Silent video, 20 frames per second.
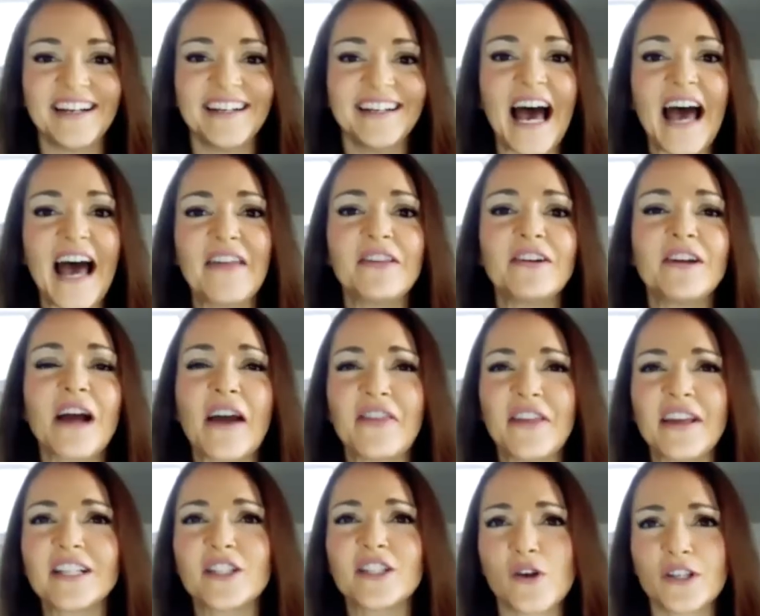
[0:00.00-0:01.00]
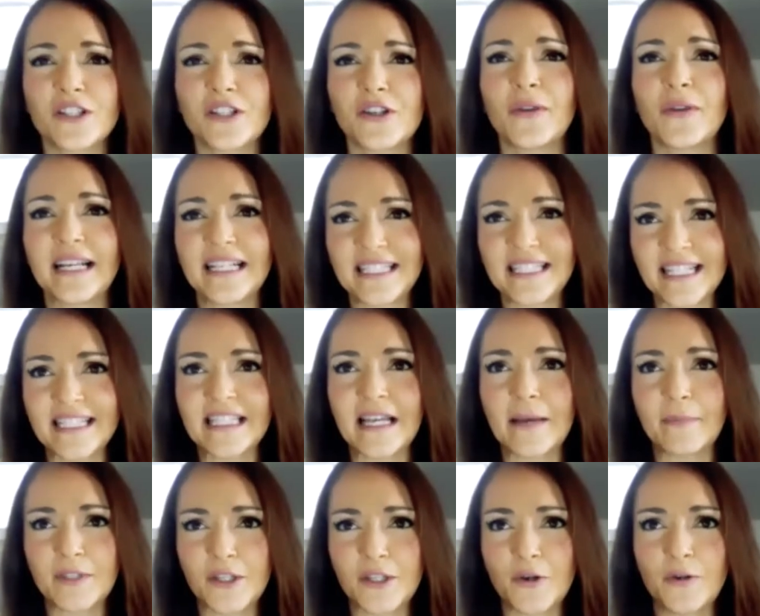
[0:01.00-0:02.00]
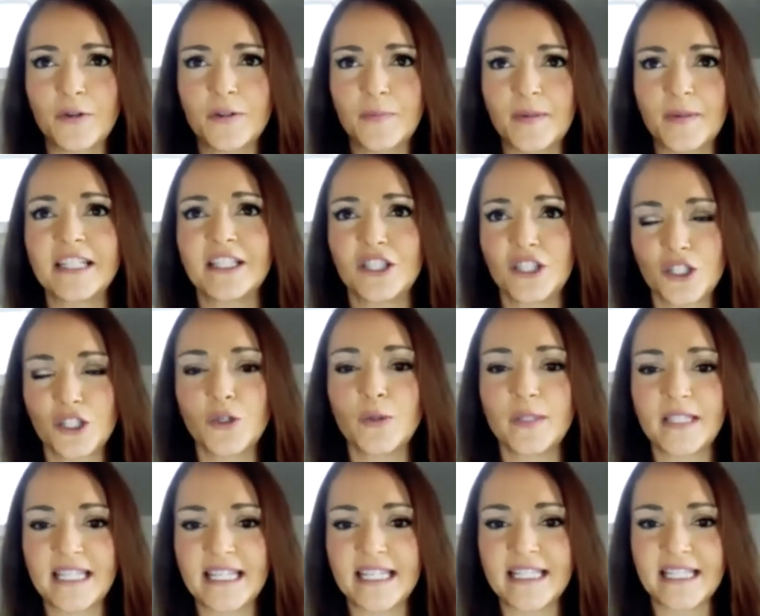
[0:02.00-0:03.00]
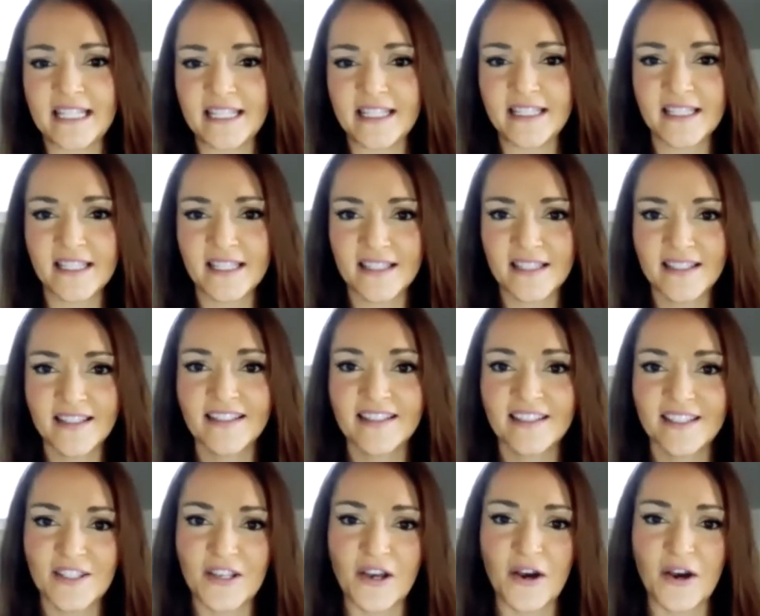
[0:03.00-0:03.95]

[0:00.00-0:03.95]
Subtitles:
yeah. And there, I think it's also like 6 episodes, but it's 2 seasons. So